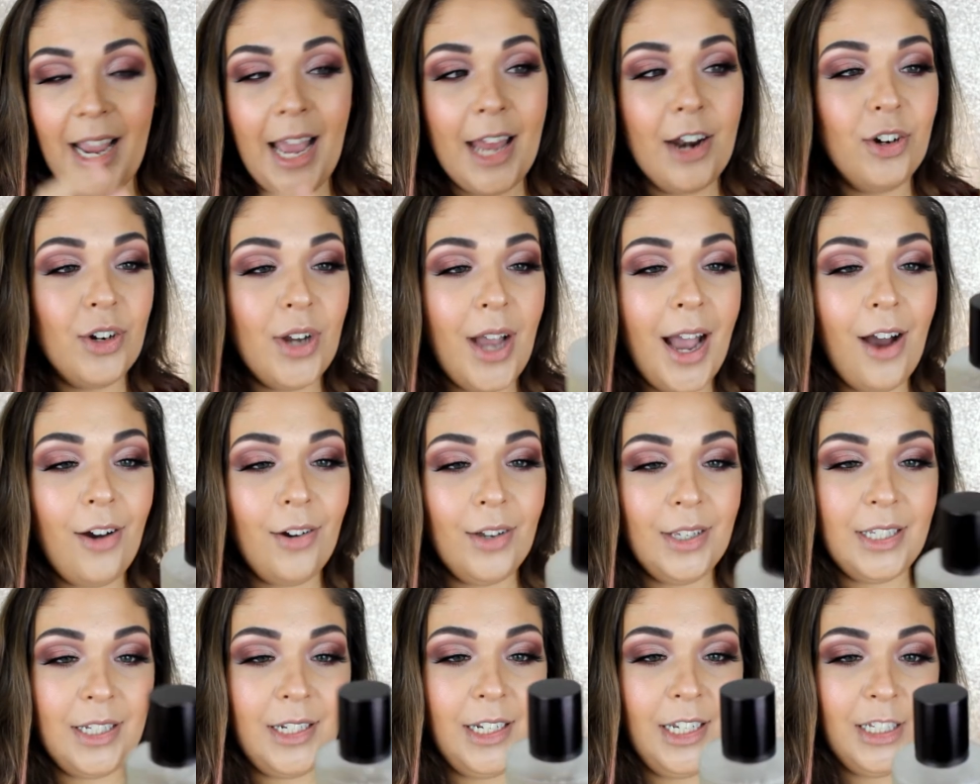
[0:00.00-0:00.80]
I don't know how
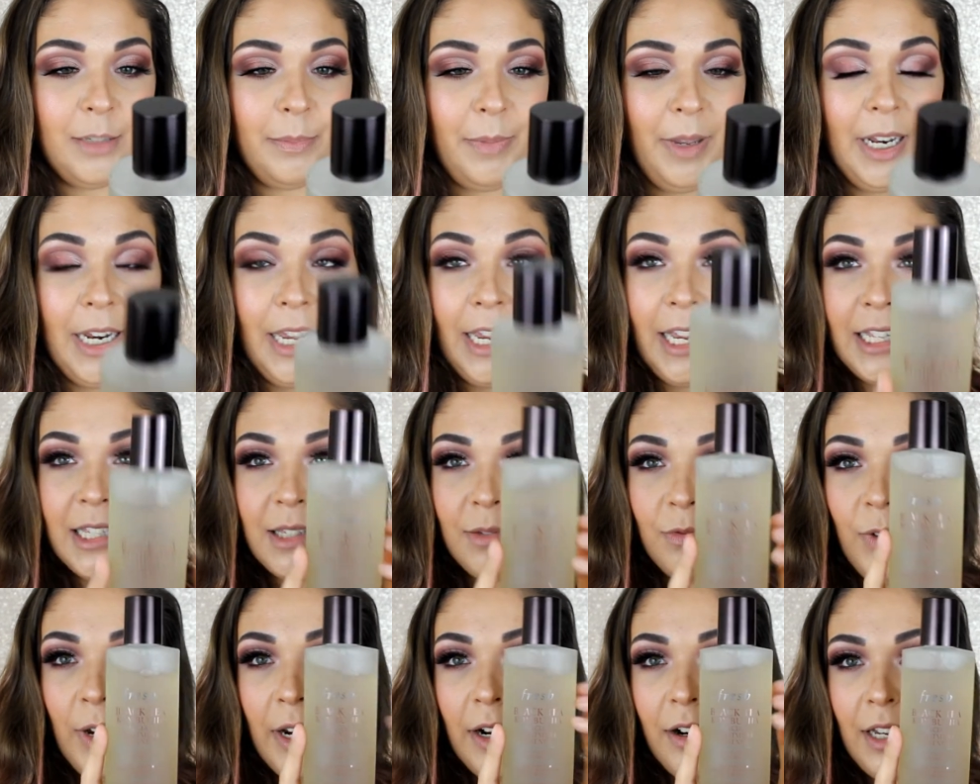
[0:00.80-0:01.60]
else to explain it.
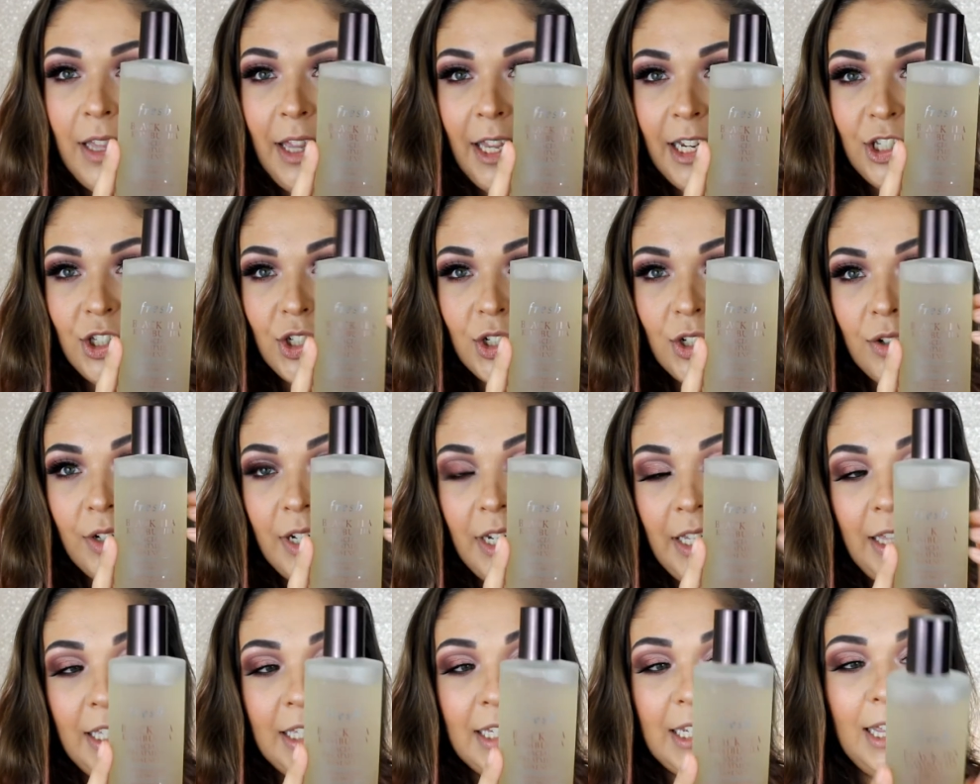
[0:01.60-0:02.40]
It's very like sturdy
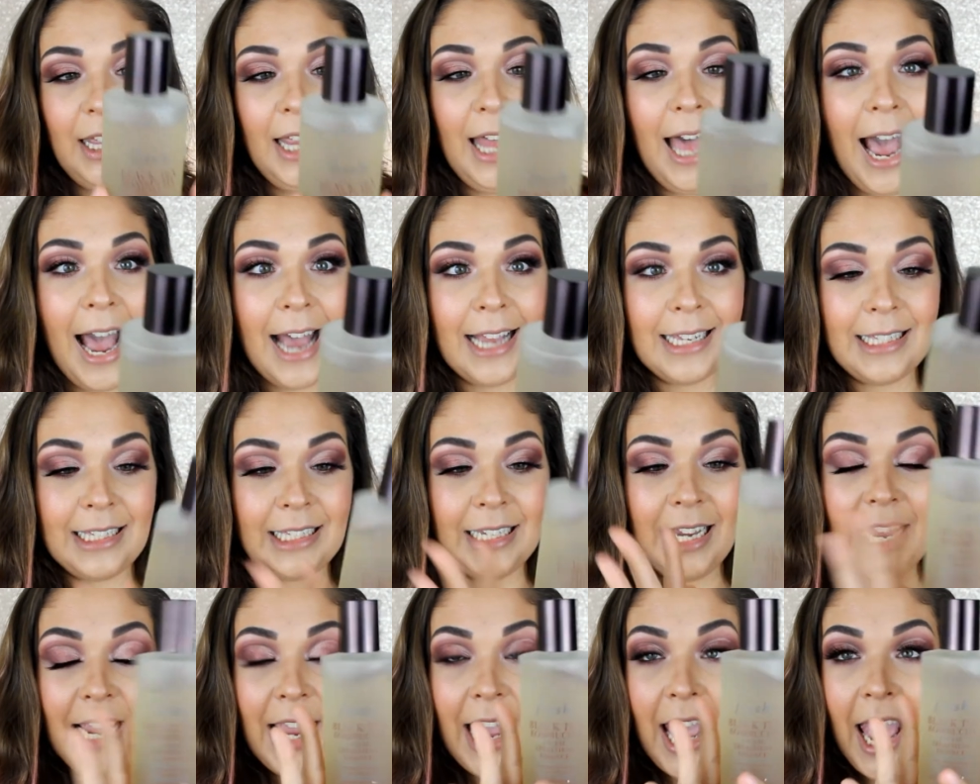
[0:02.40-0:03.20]
in this glass,
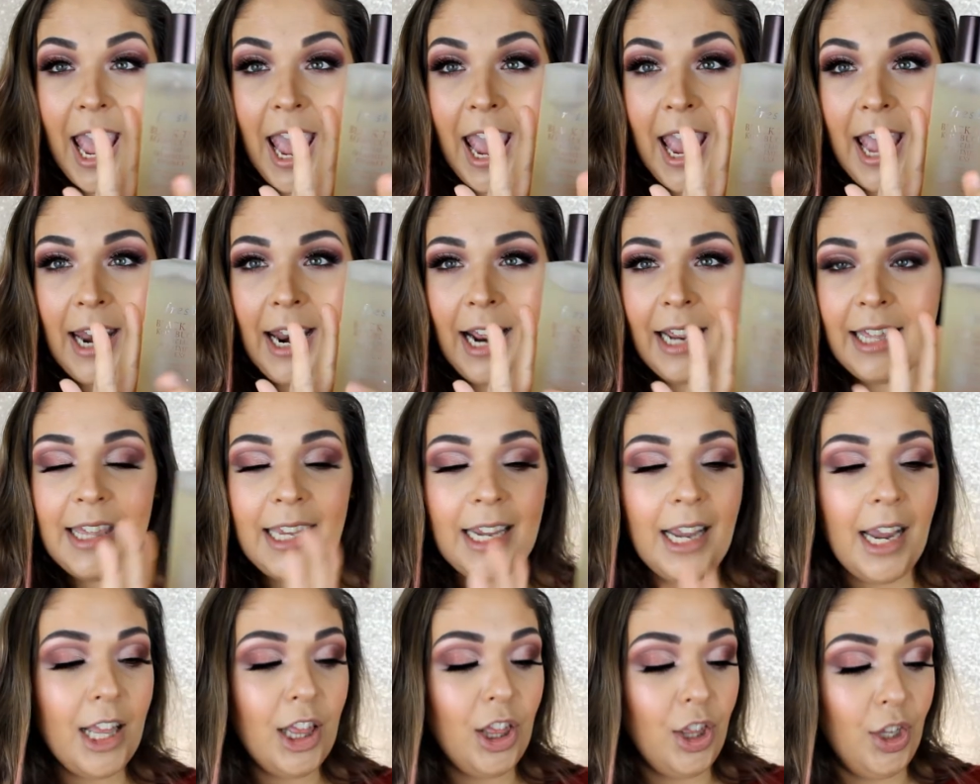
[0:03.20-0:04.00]
and I
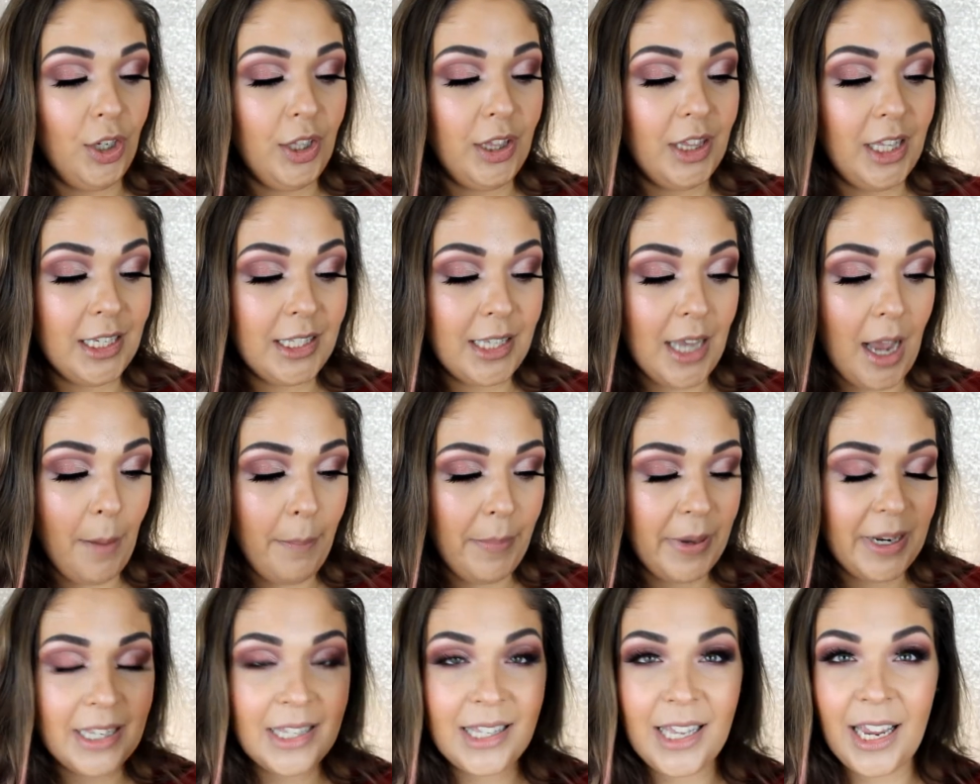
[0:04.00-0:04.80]
think I looked this
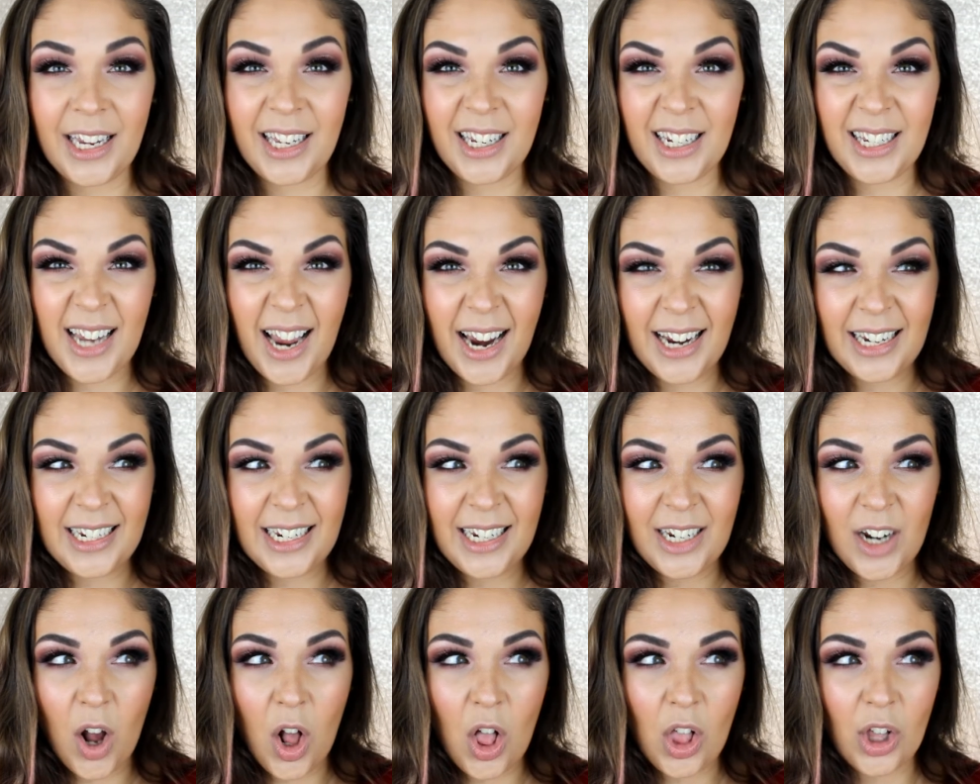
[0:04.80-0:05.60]
up and it's like
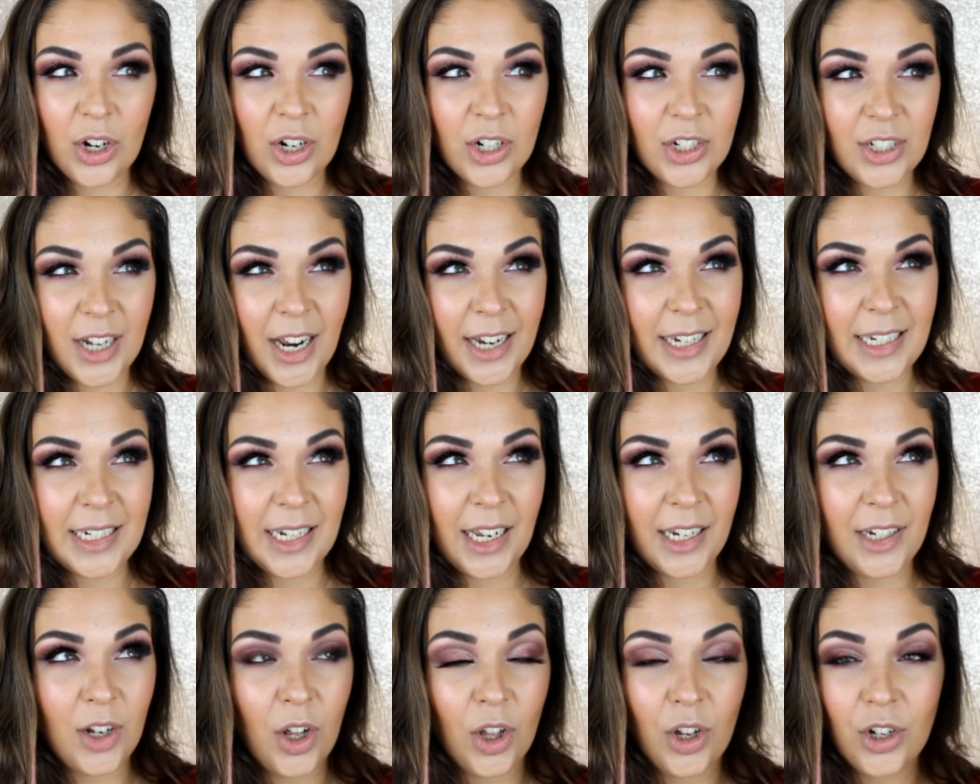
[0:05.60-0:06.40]
ninety dollars,
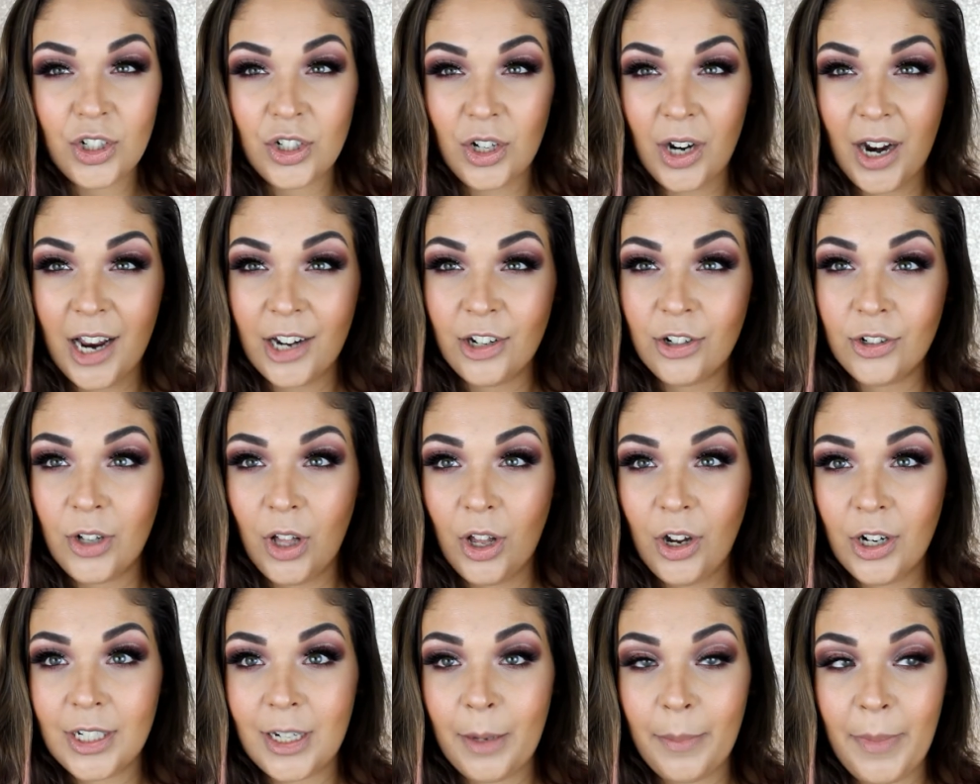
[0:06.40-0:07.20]
ninety-nine dollars, or one hundred dollars.